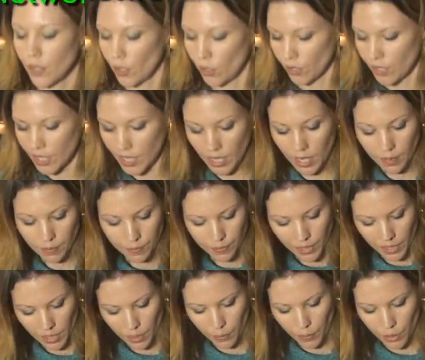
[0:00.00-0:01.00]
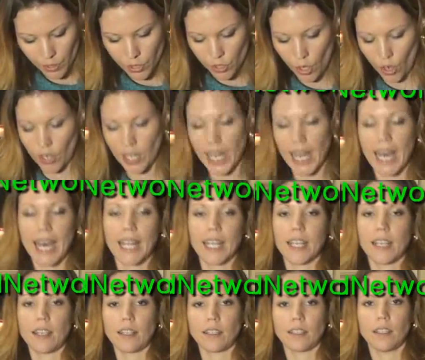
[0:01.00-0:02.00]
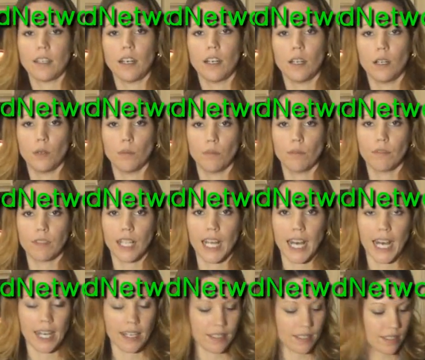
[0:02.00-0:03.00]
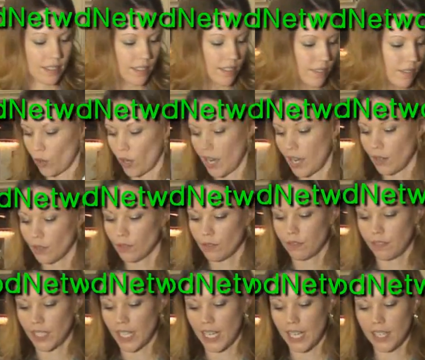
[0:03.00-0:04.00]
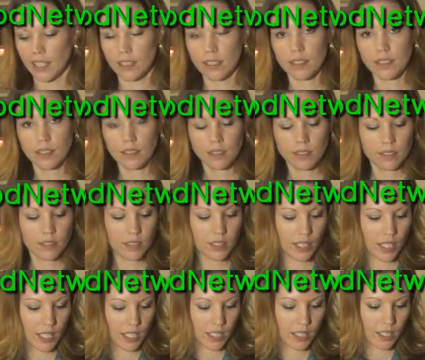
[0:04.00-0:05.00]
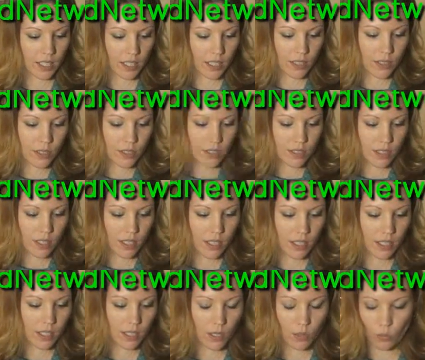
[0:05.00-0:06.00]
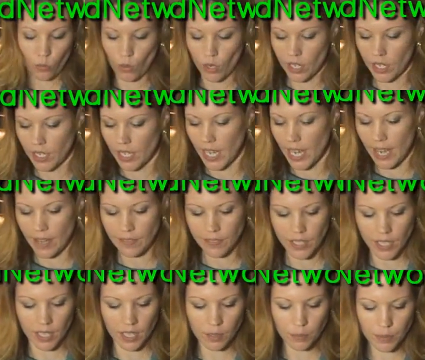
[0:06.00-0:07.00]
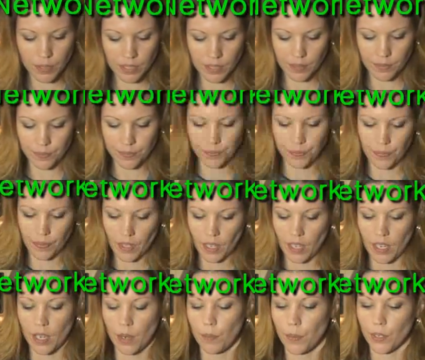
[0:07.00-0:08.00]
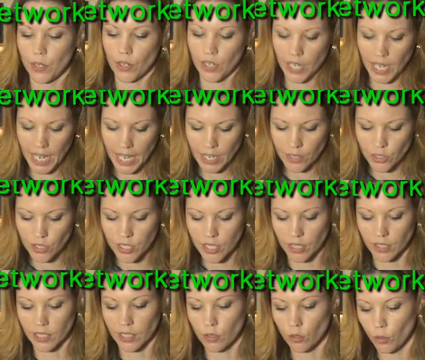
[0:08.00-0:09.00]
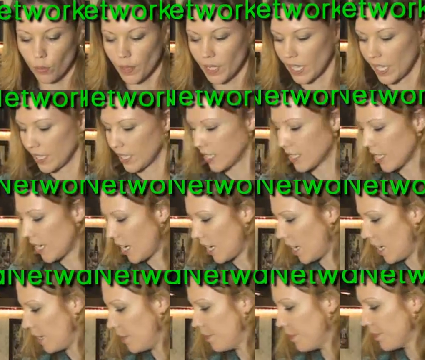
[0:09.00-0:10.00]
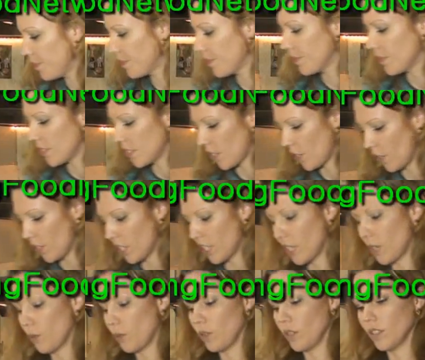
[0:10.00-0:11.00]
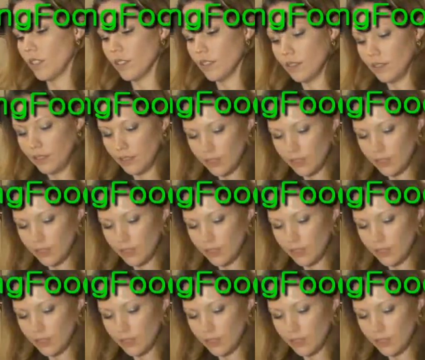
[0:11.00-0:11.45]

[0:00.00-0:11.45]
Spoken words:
3rd cup, and I'm going to start adding flax, ground flax, and it's 1.5 cups. But you're going to add just a little bit at the time so that it will